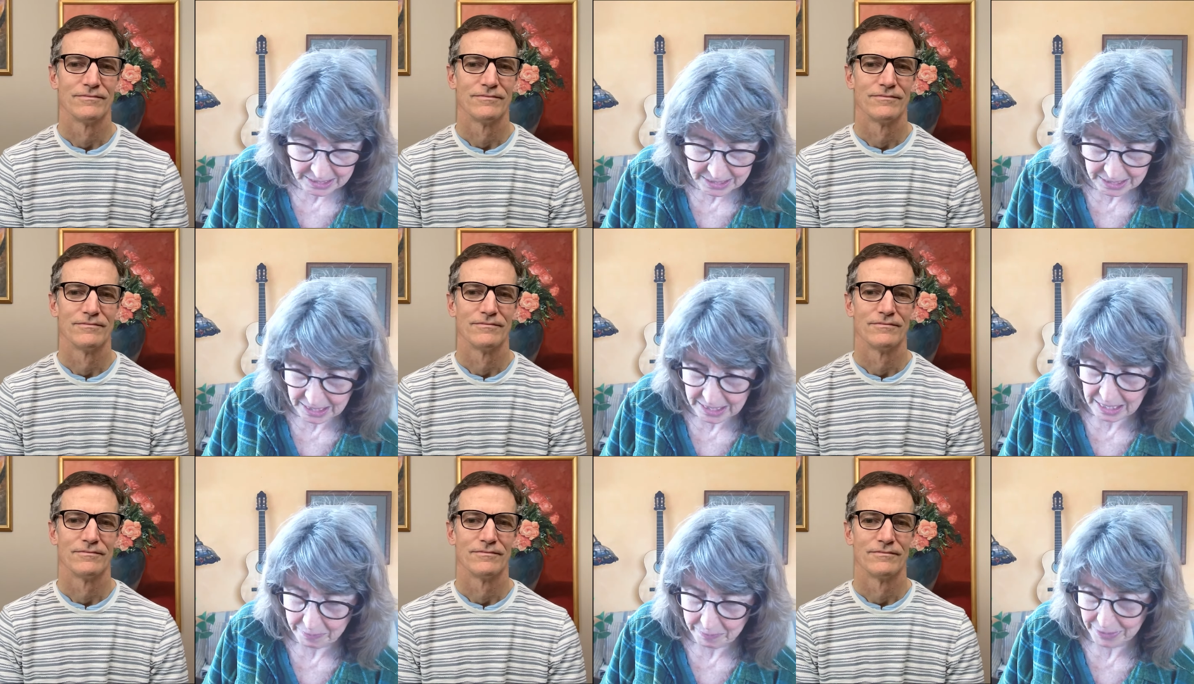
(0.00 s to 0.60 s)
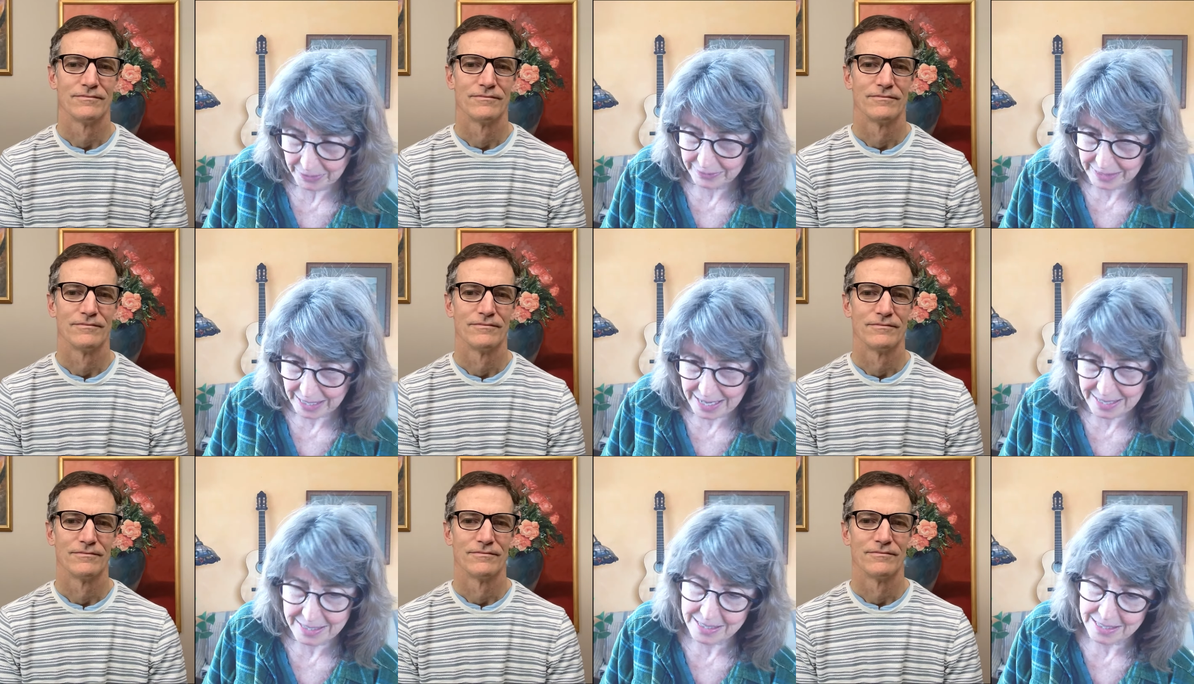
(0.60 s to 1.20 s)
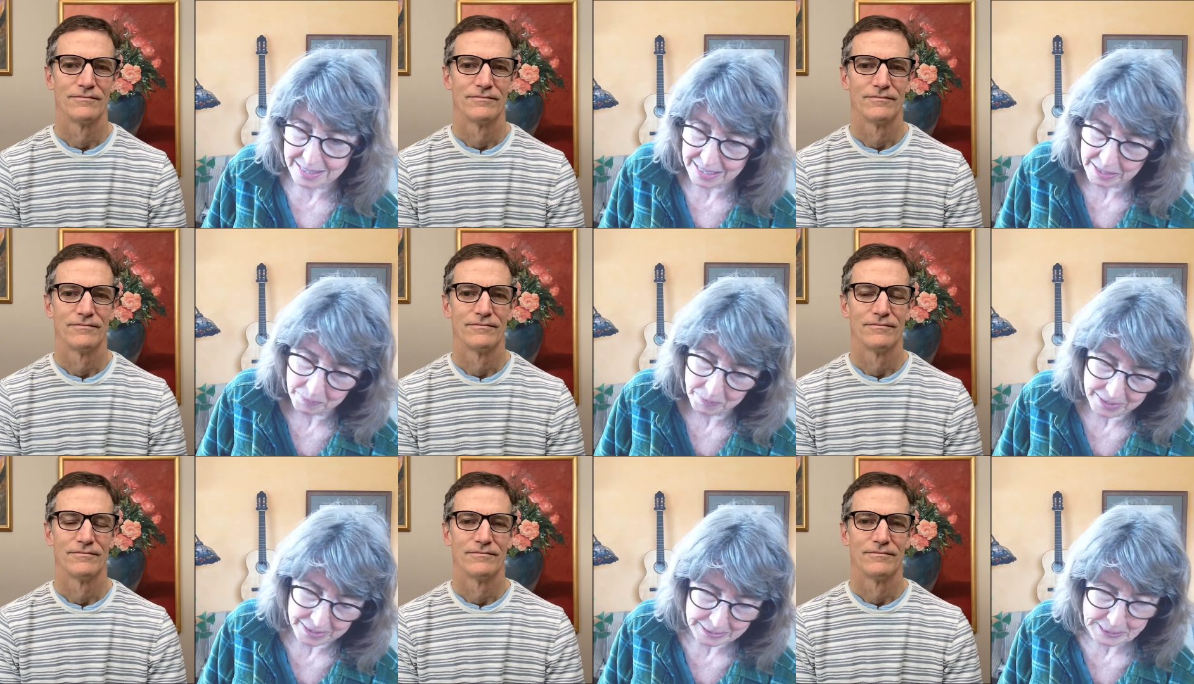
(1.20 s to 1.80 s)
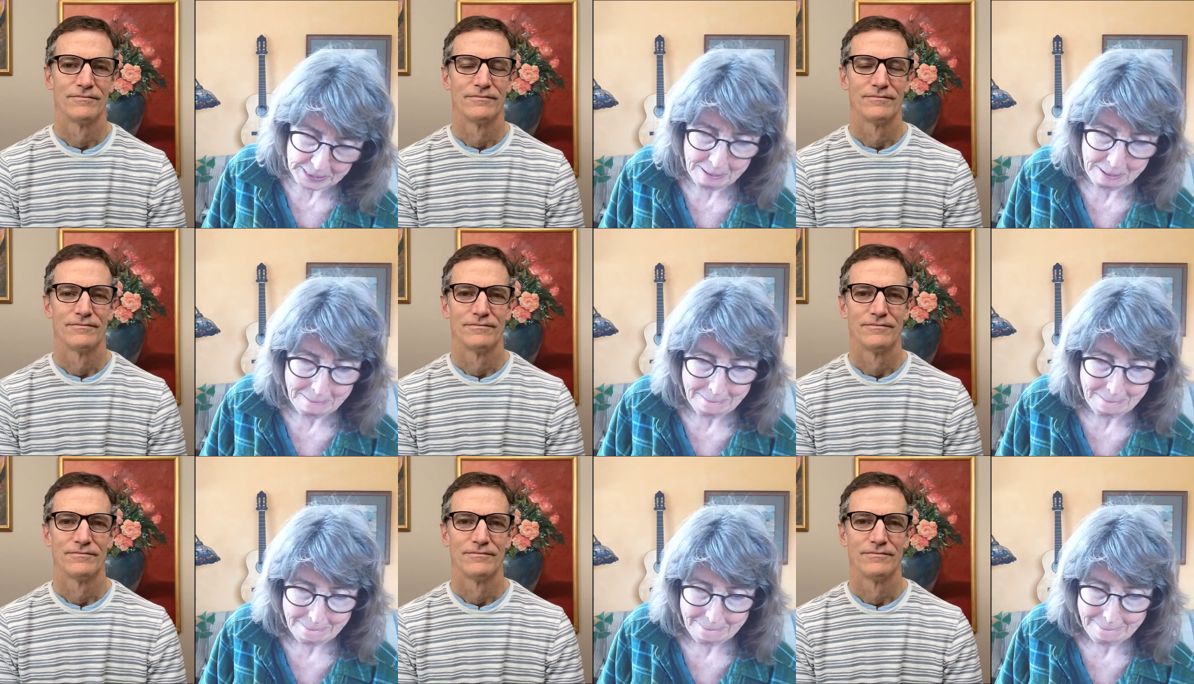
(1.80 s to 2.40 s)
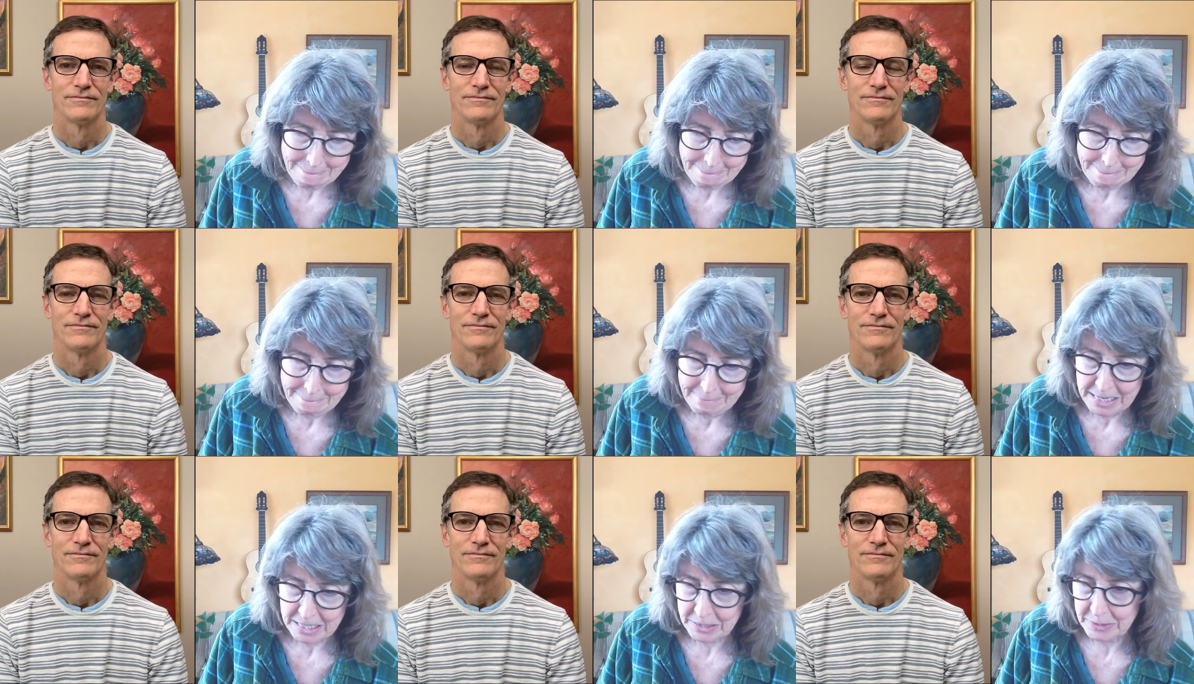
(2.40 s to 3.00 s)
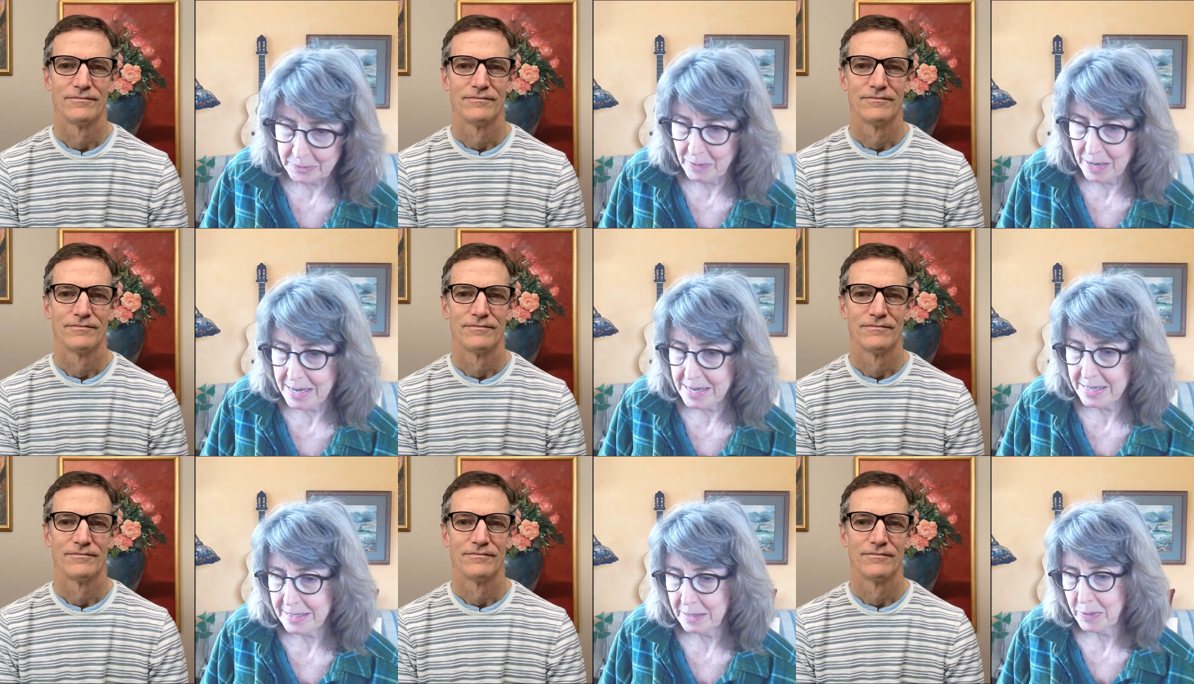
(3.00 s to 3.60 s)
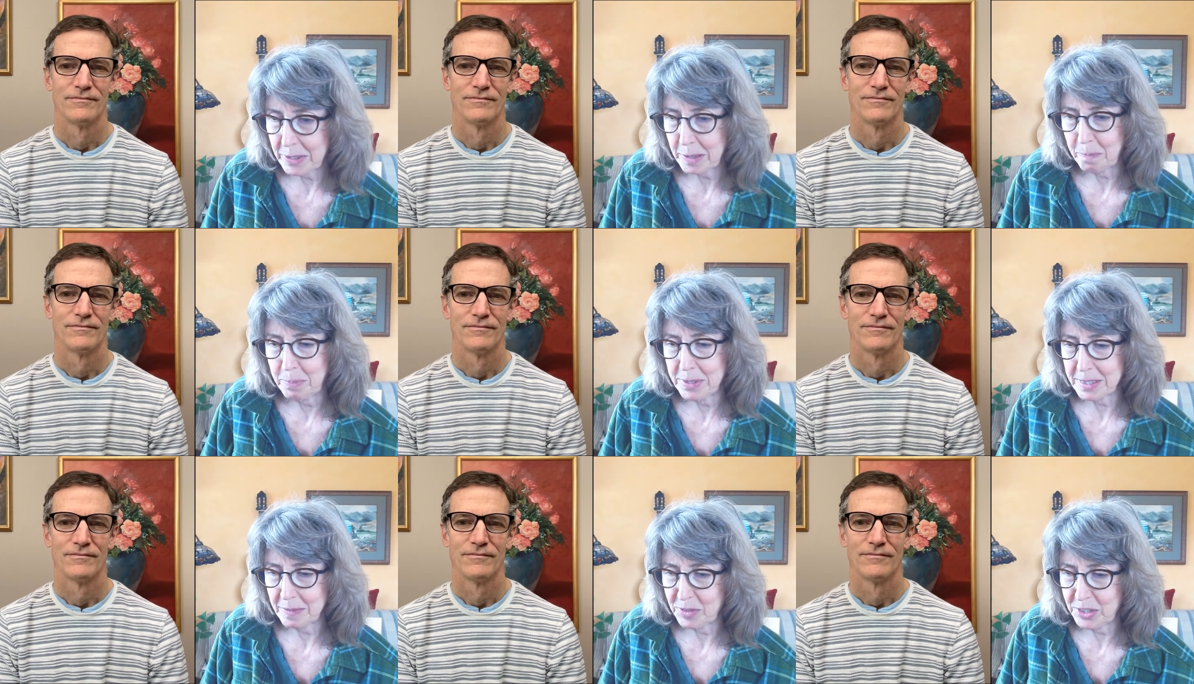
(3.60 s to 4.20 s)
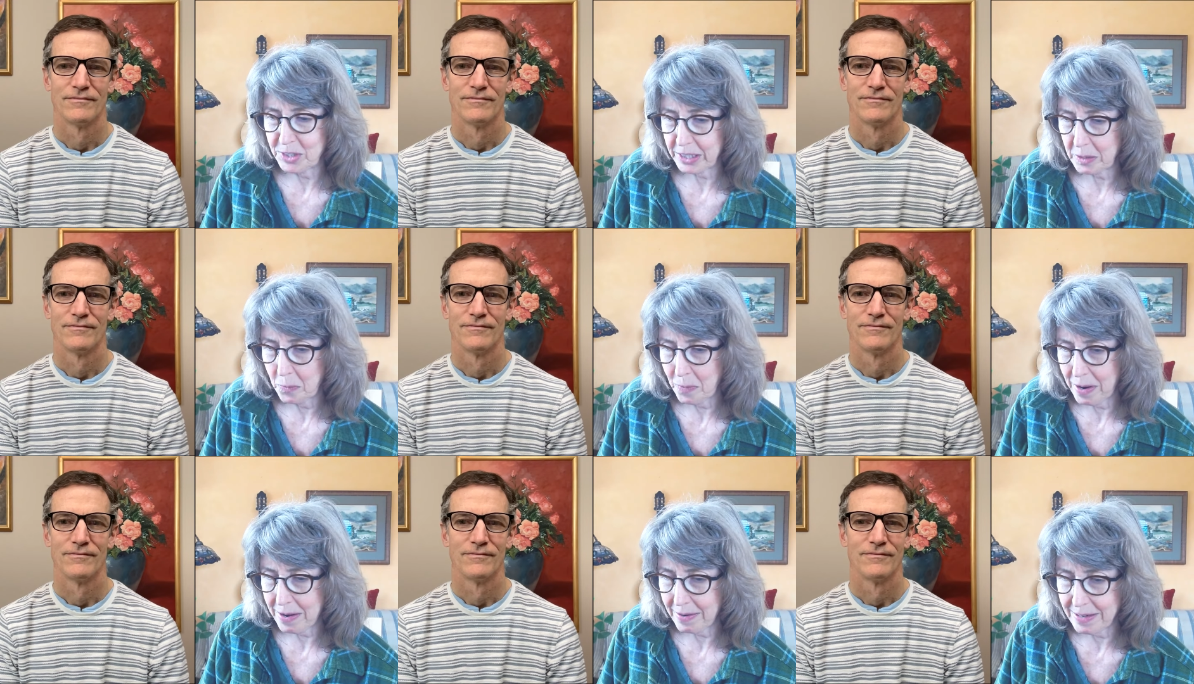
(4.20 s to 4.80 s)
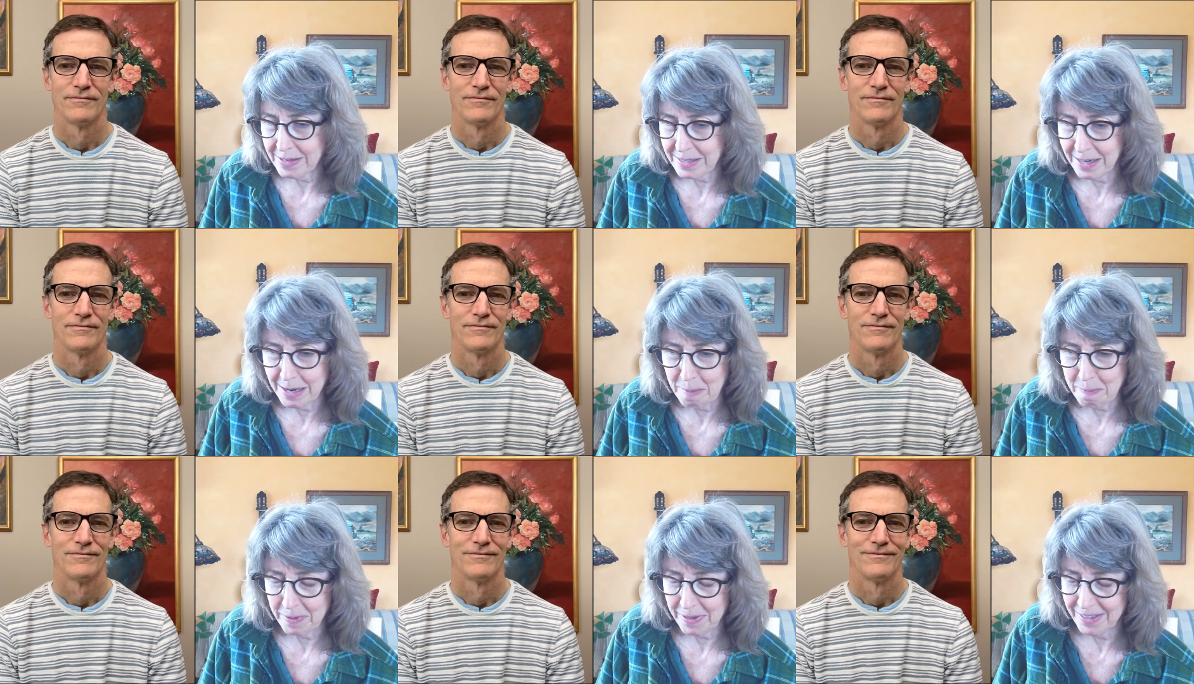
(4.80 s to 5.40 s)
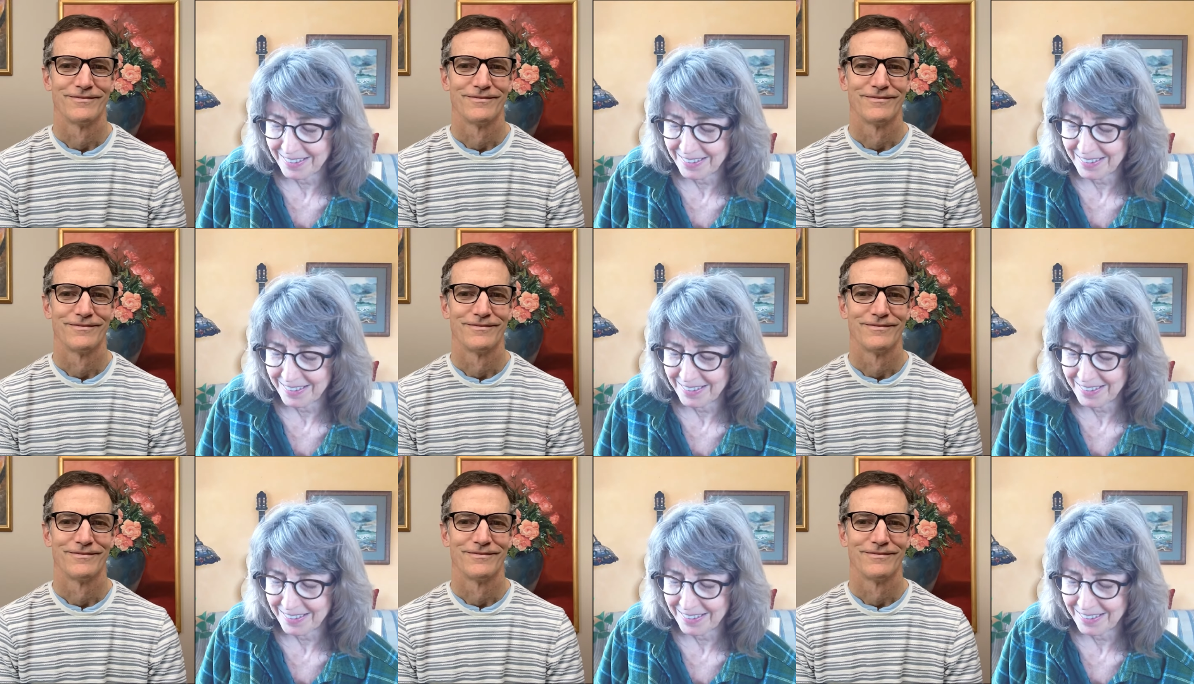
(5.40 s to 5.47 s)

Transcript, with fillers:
Speaker 1: eh, and I would look at it and say, well, you know, Randy said we could put some chicken wire on top.